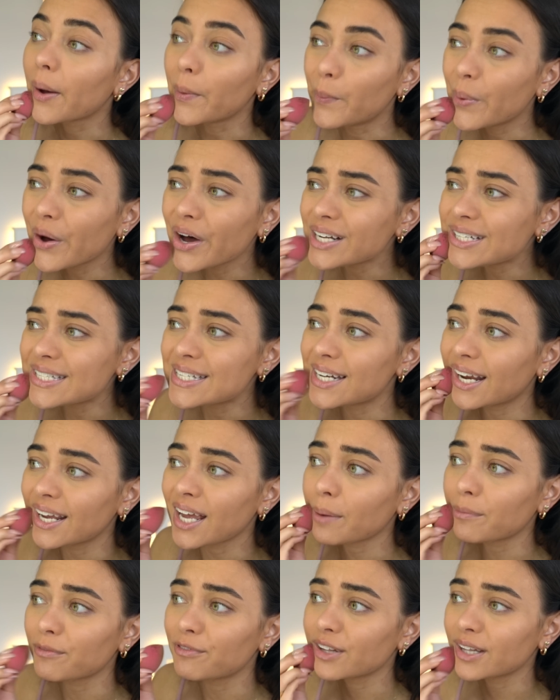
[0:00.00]
But today
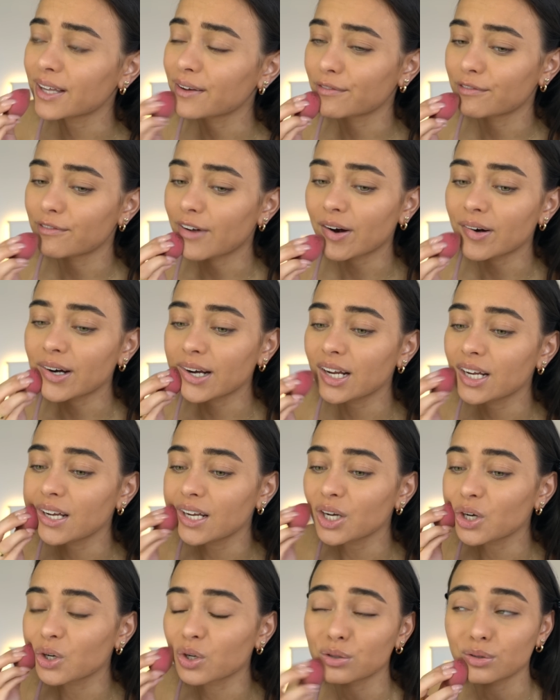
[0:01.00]
I'm feeling
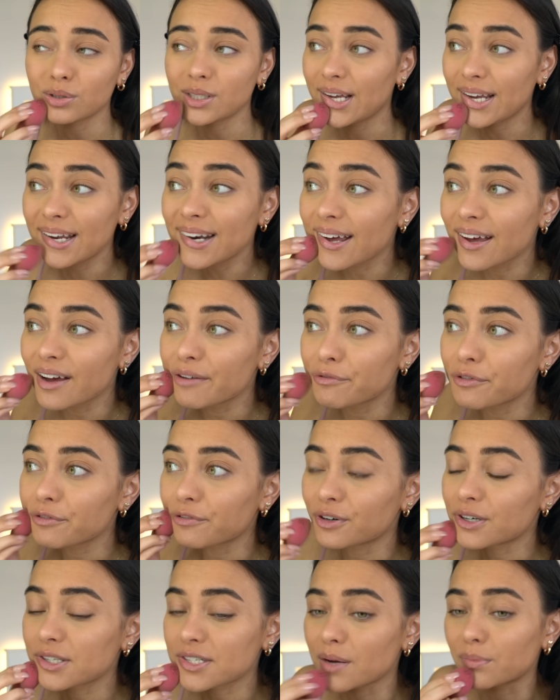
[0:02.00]
very creative
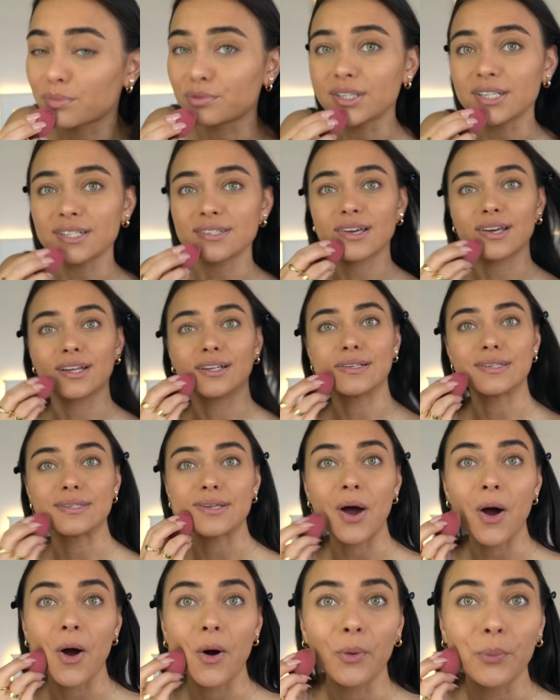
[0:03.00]
for some reason,
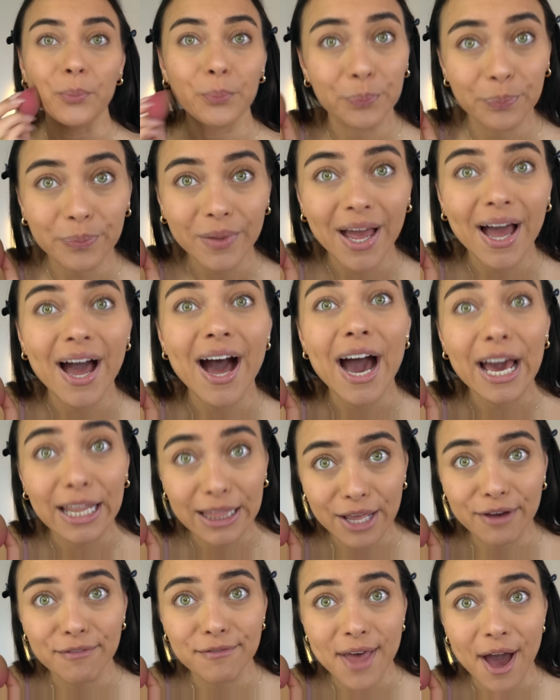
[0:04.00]
so I
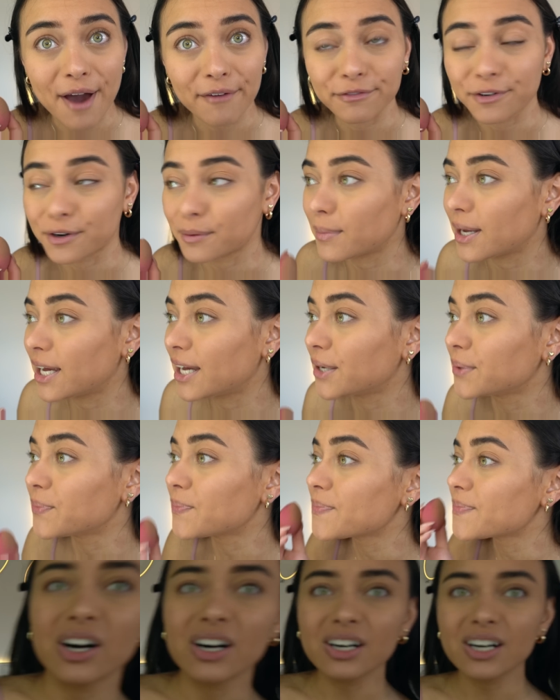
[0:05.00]
love that for me.
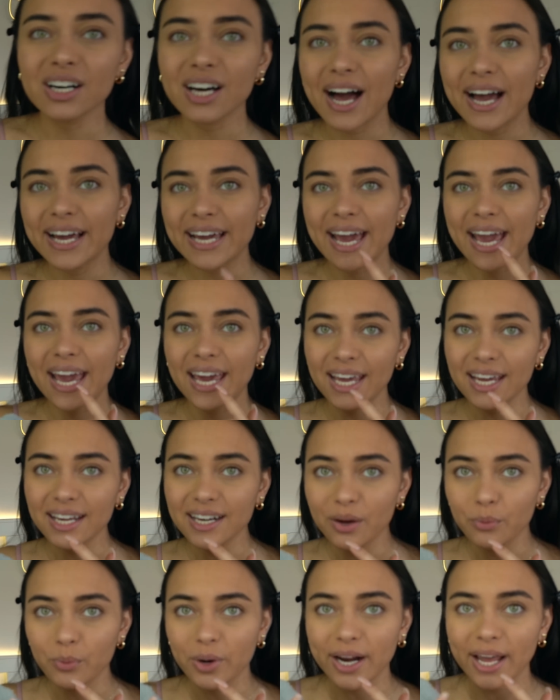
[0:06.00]
Ugh, I hate
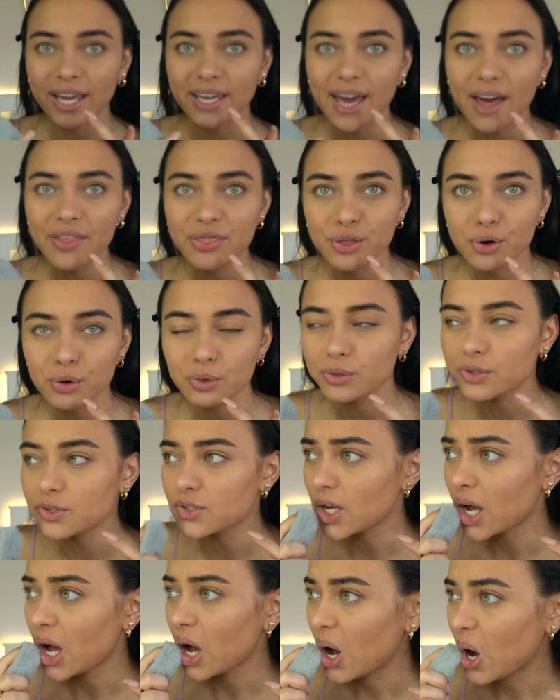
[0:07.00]
it when I get
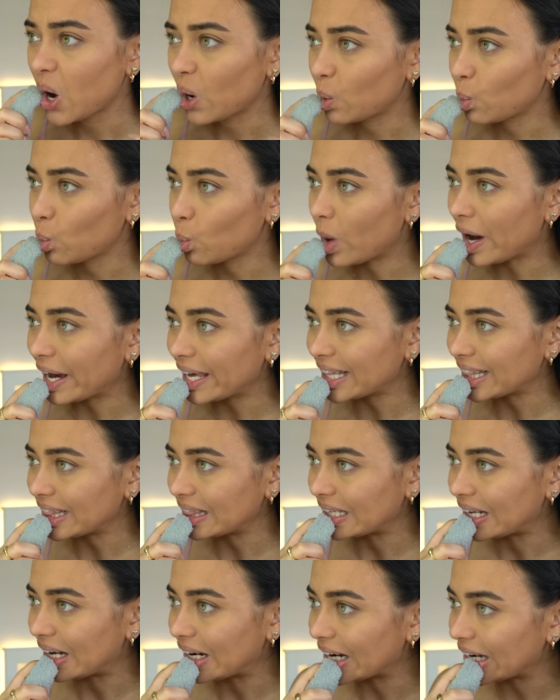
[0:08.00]
those white
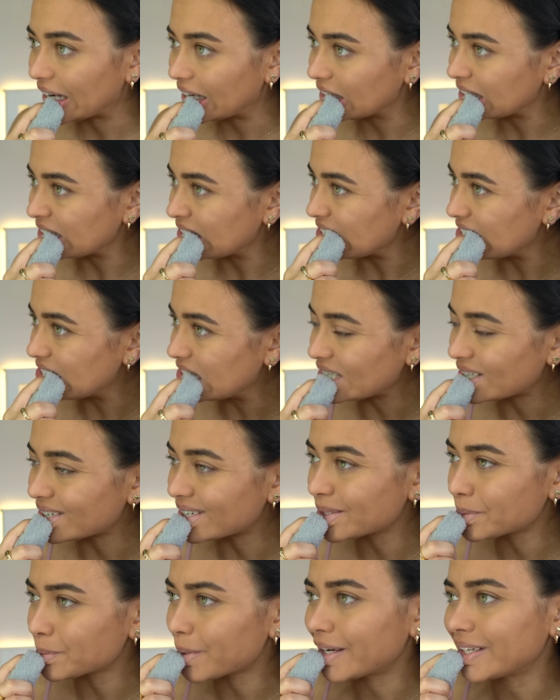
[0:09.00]
lines
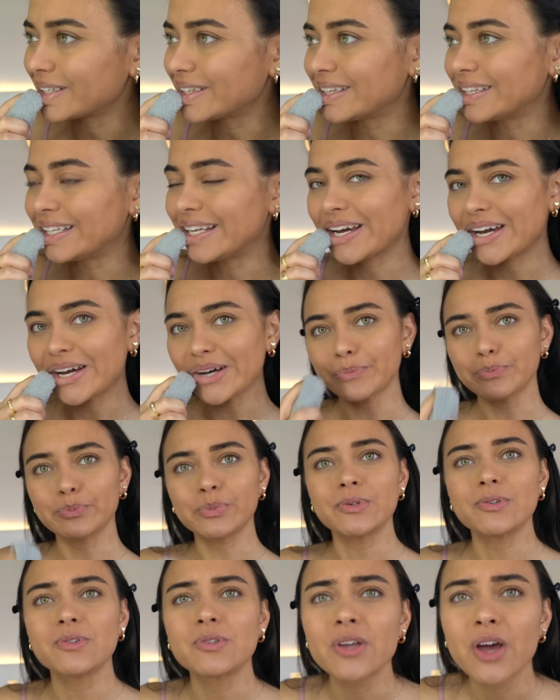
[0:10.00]
on my
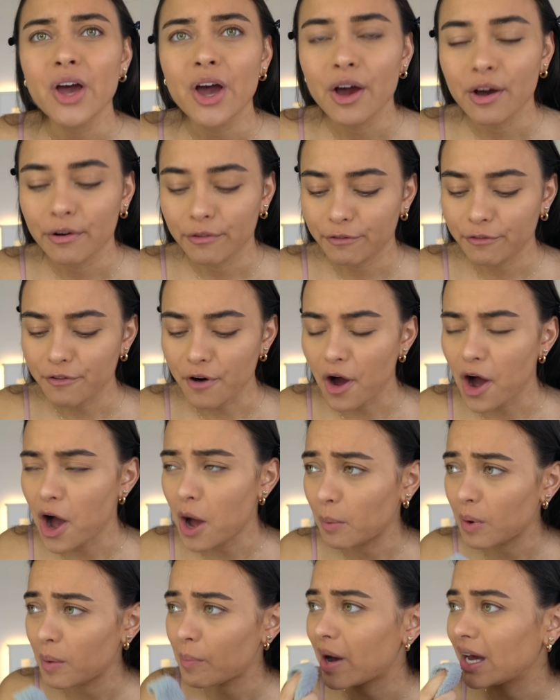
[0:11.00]
lips
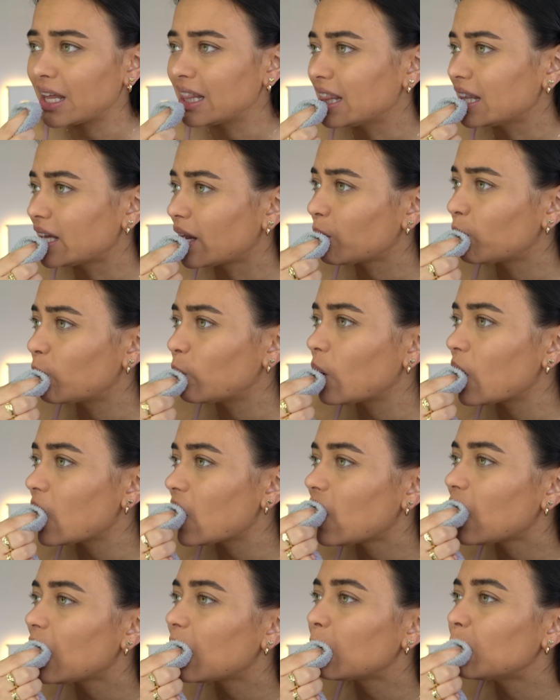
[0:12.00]
from my lip
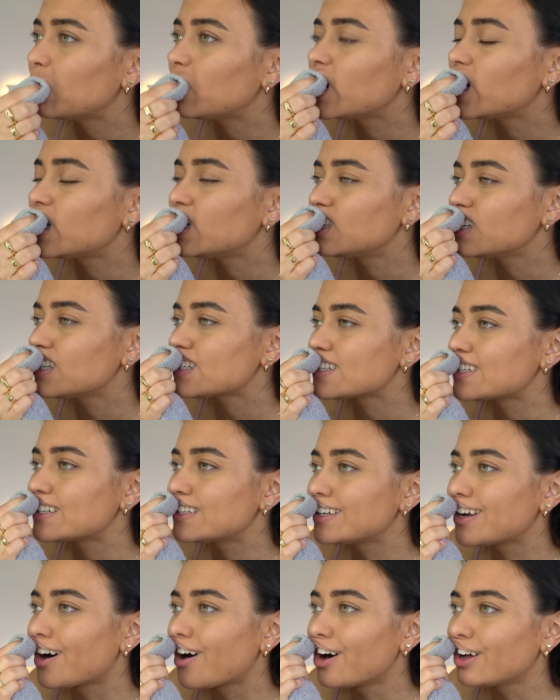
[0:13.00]
balm. It does
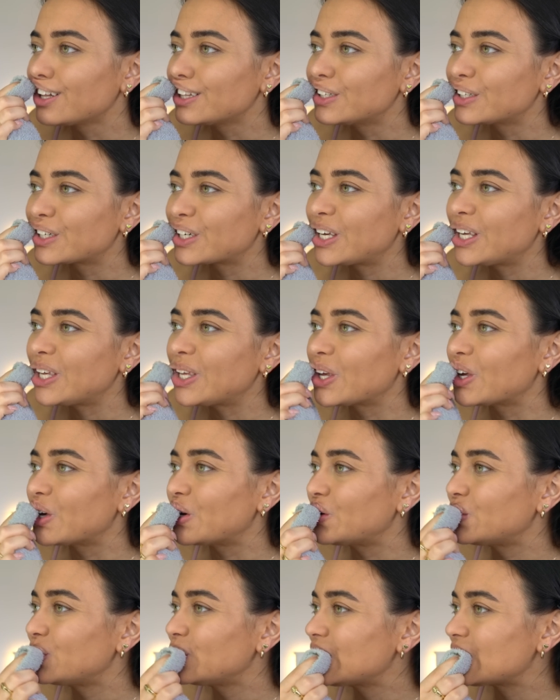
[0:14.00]
not look
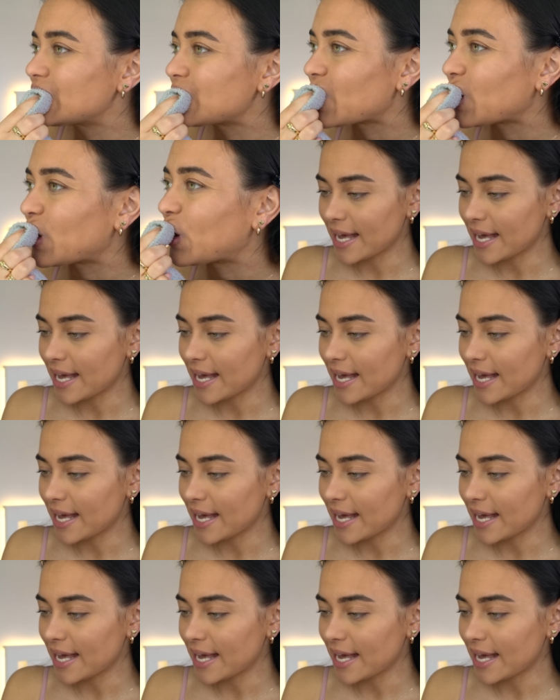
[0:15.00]
cute.